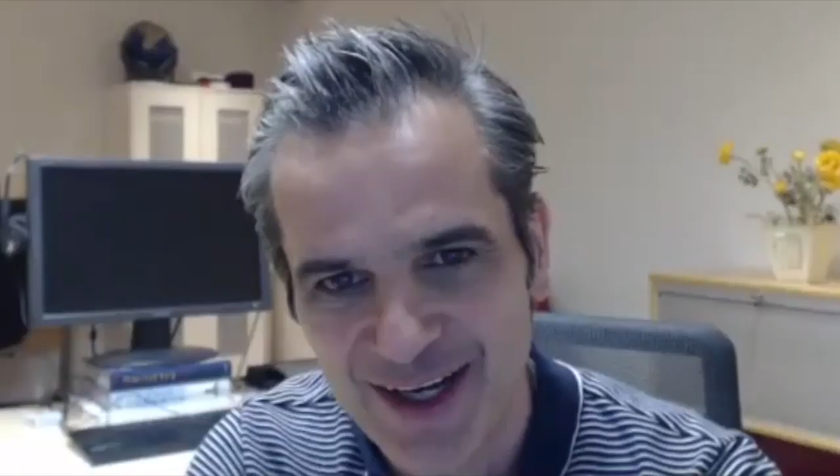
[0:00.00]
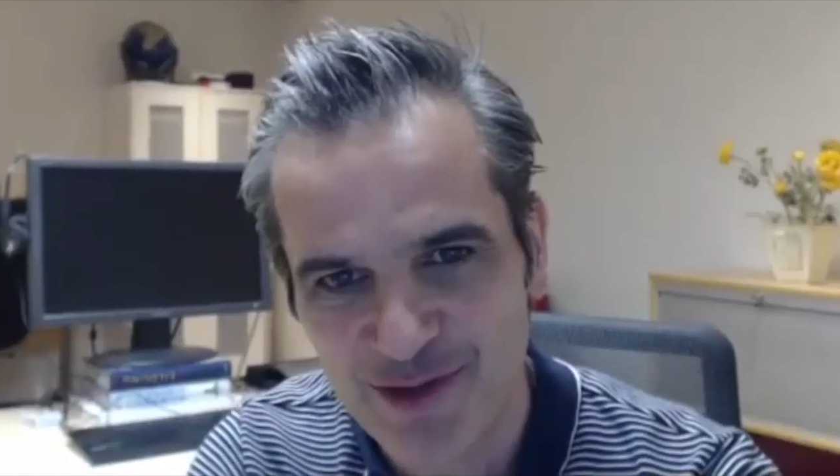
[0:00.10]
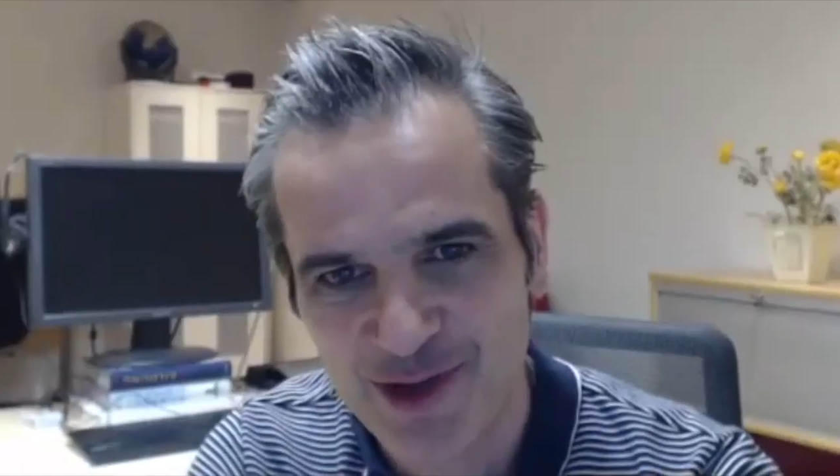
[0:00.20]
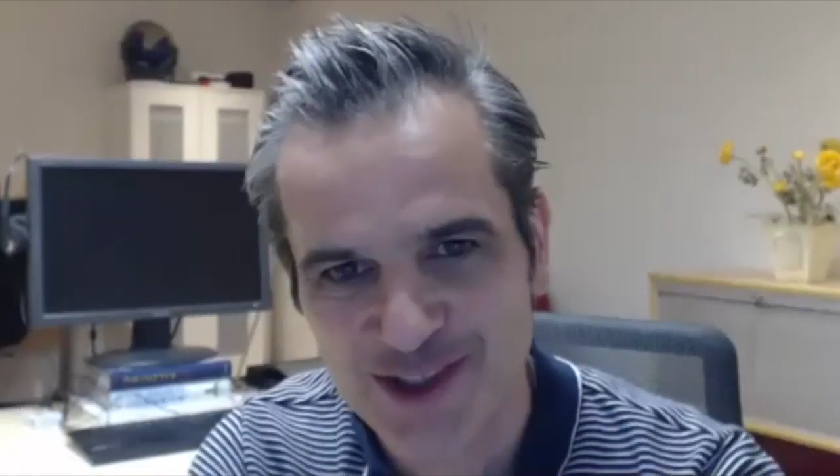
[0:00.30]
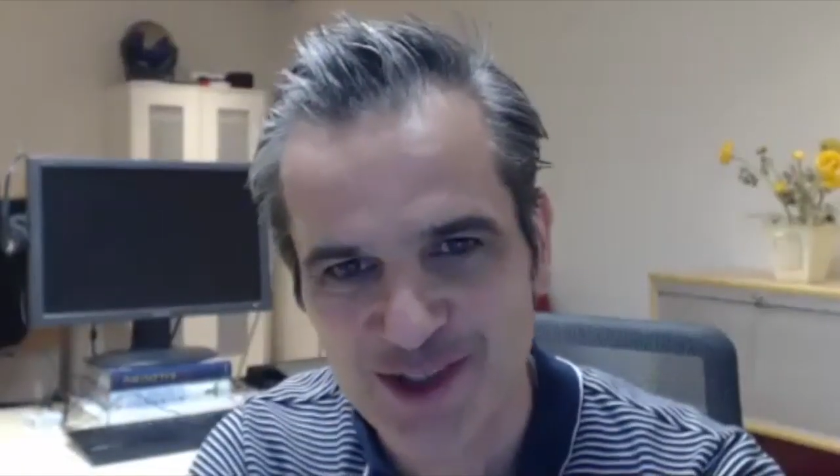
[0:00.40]

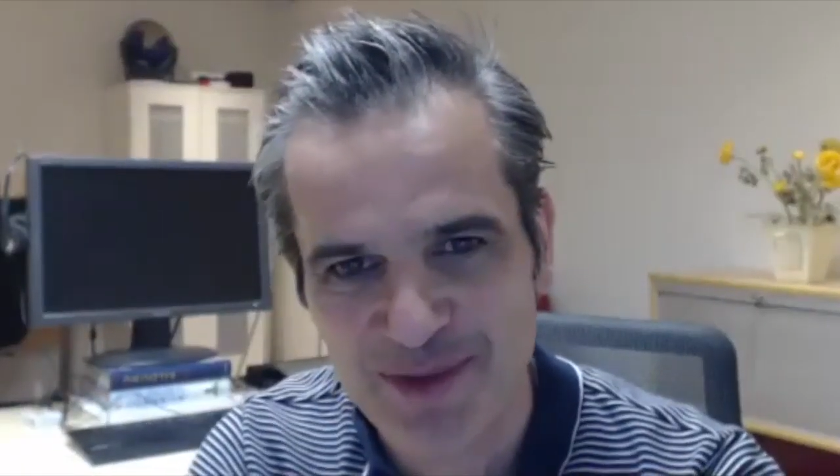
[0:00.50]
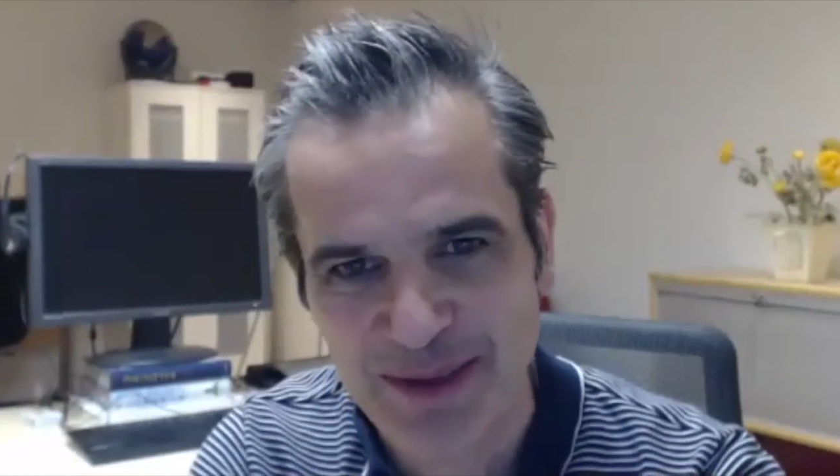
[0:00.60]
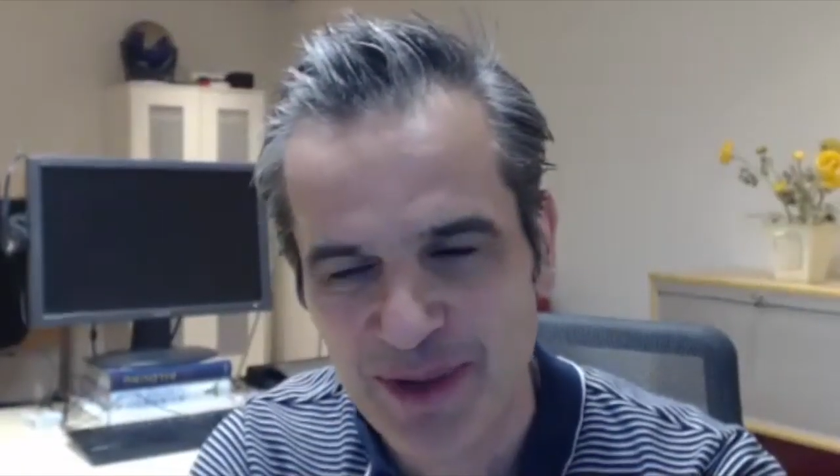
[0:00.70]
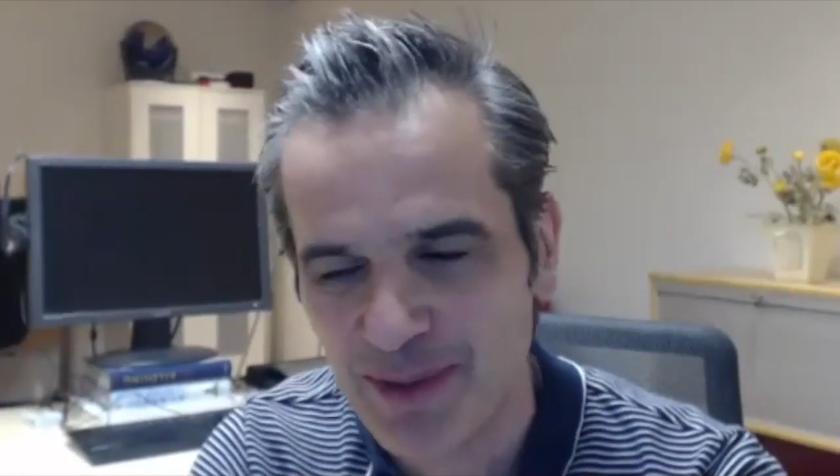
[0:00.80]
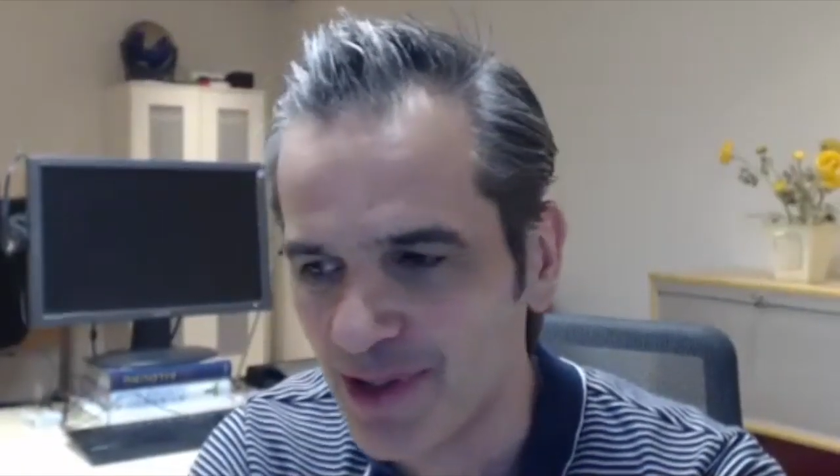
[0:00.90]
For so many
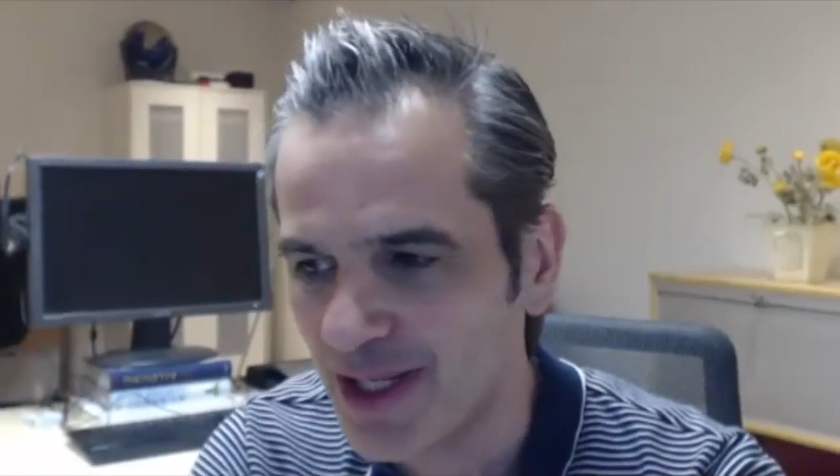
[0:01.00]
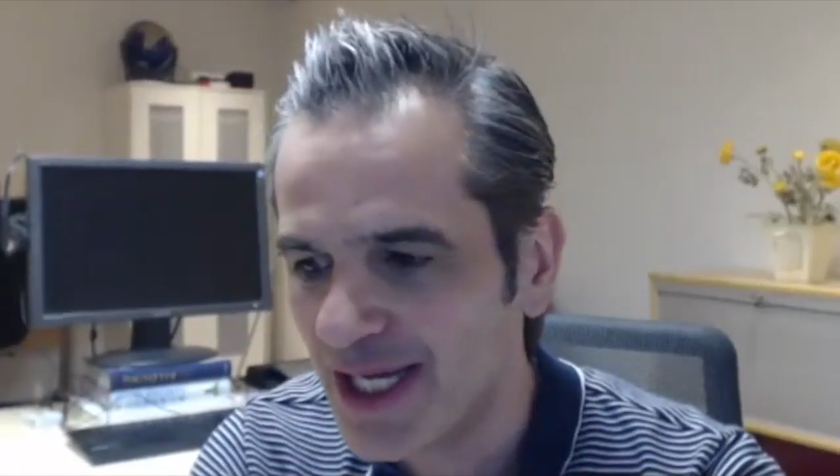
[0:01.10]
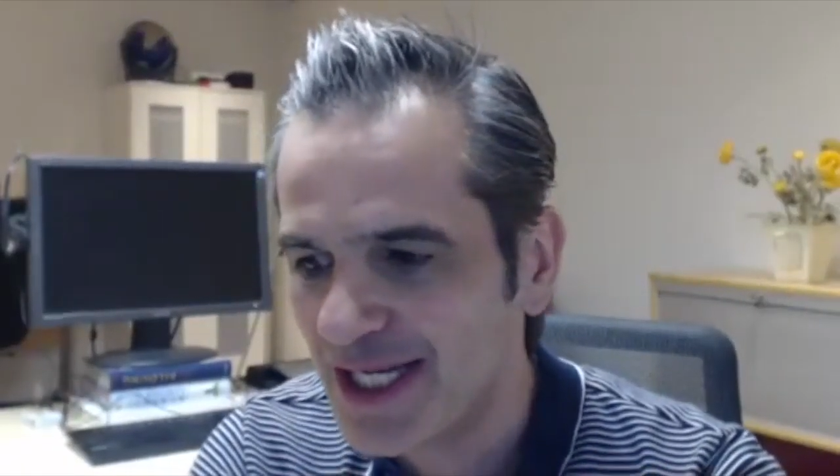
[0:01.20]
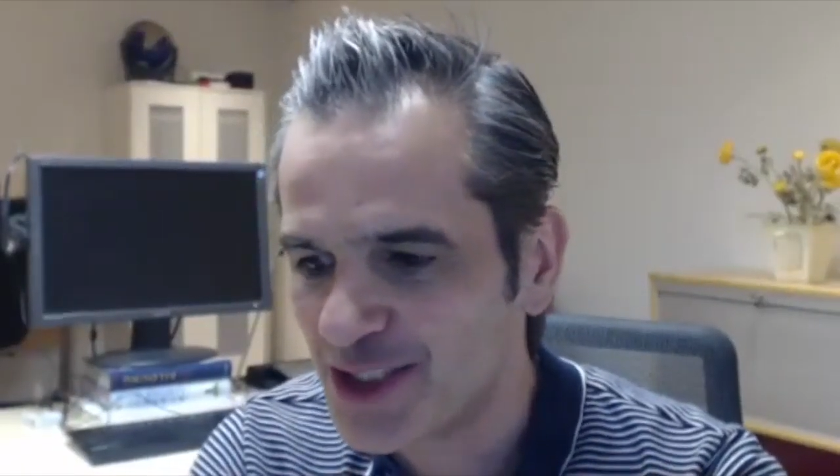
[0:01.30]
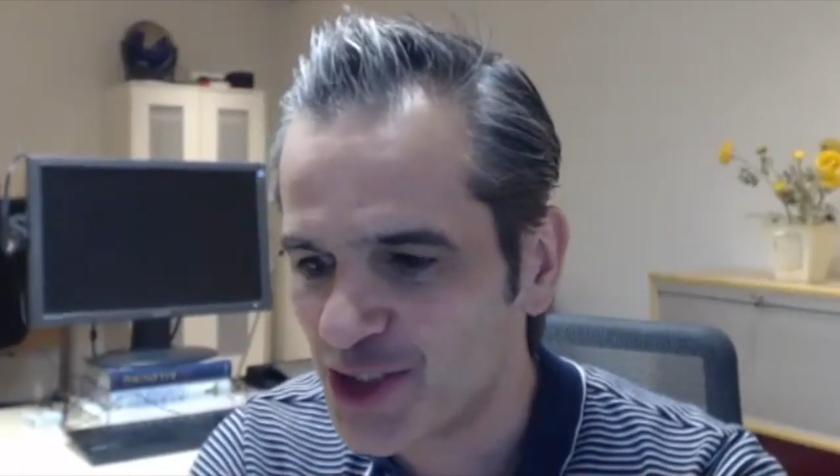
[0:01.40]
people.
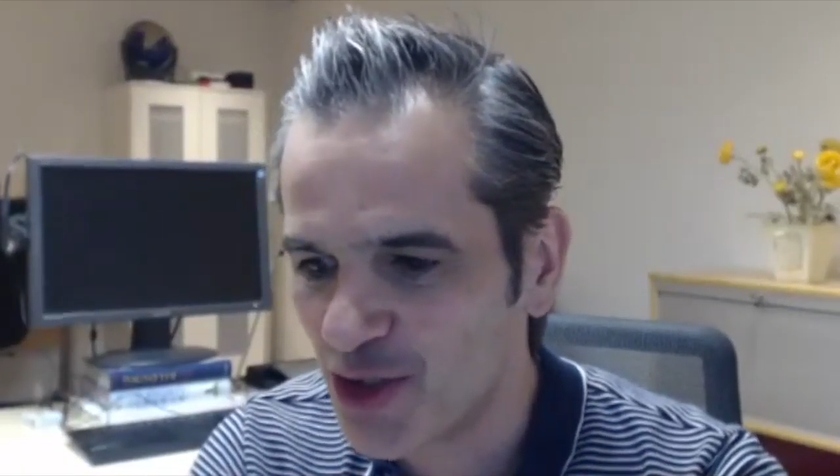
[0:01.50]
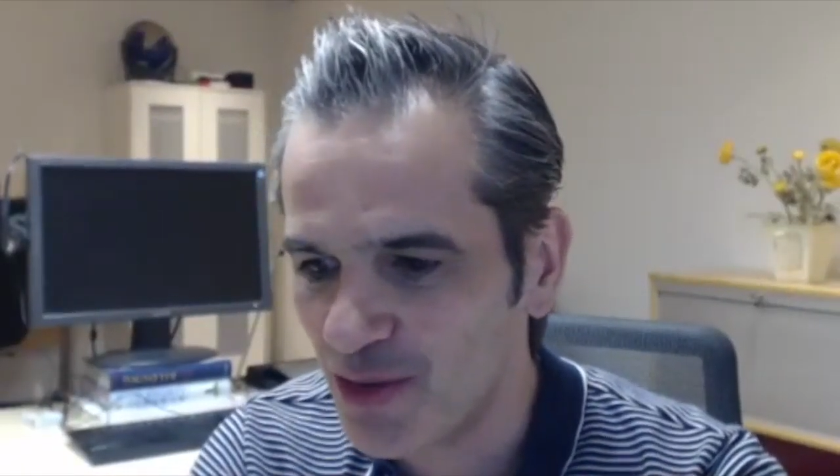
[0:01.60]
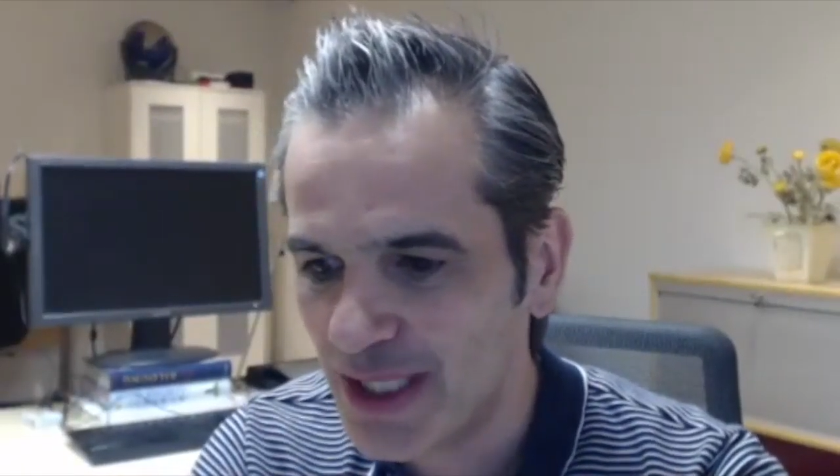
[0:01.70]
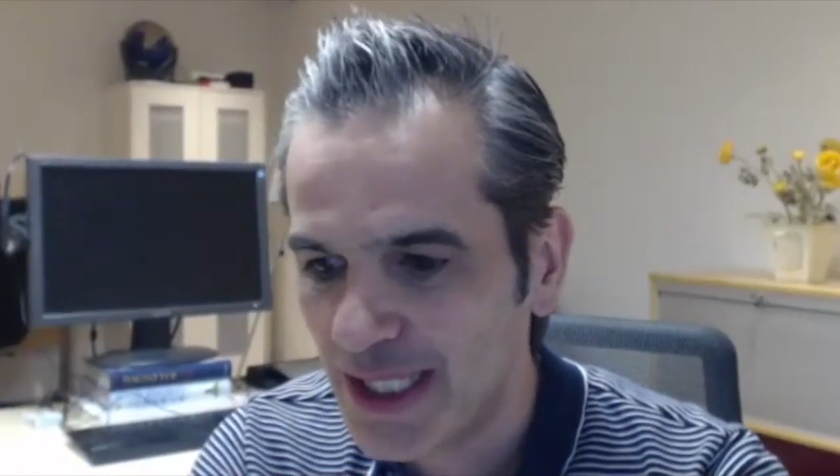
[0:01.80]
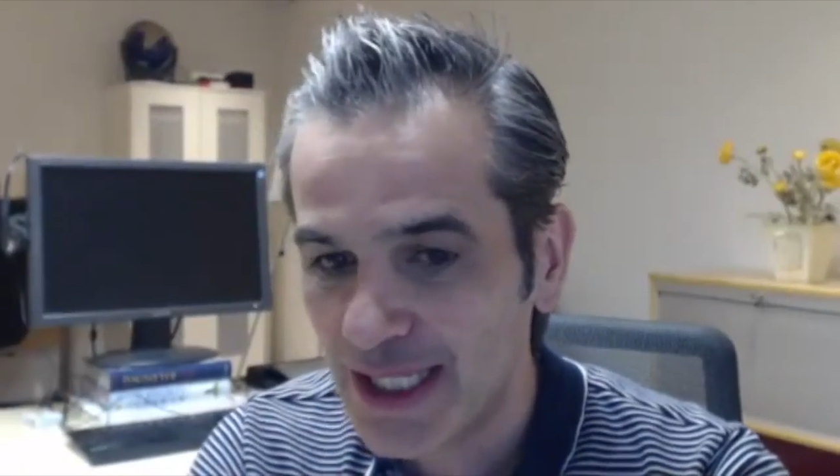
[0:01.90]
So